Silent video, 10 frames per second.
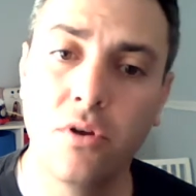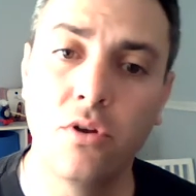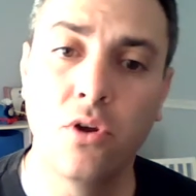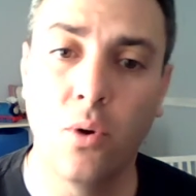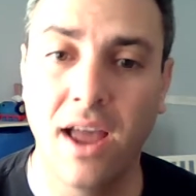
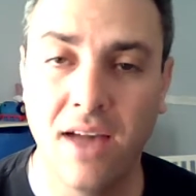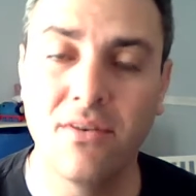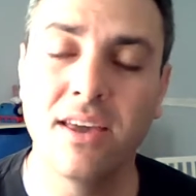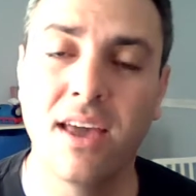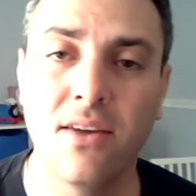You know I
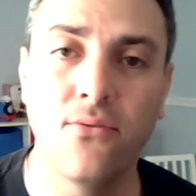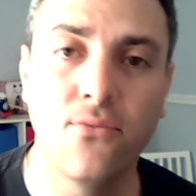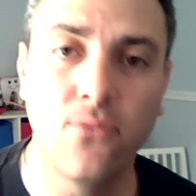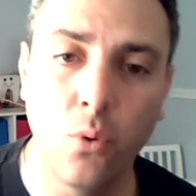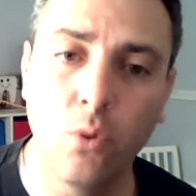advocate
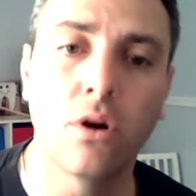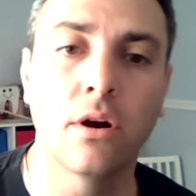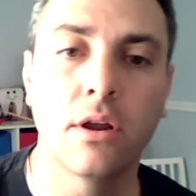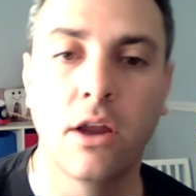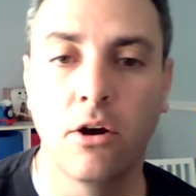for
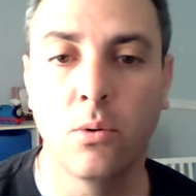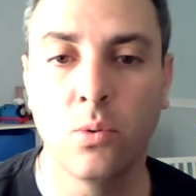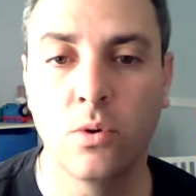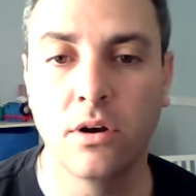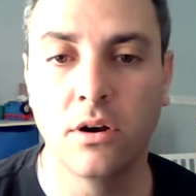carrying
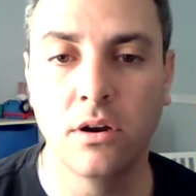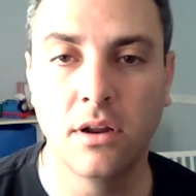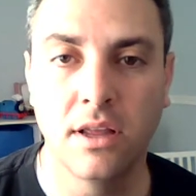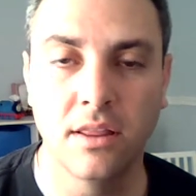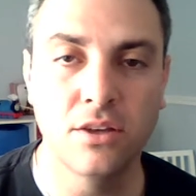with one
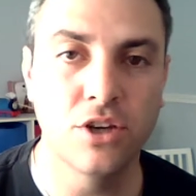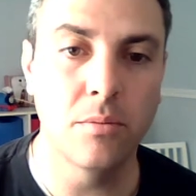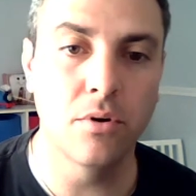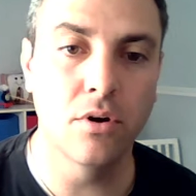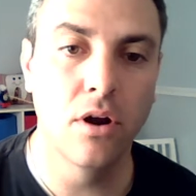in the chamber.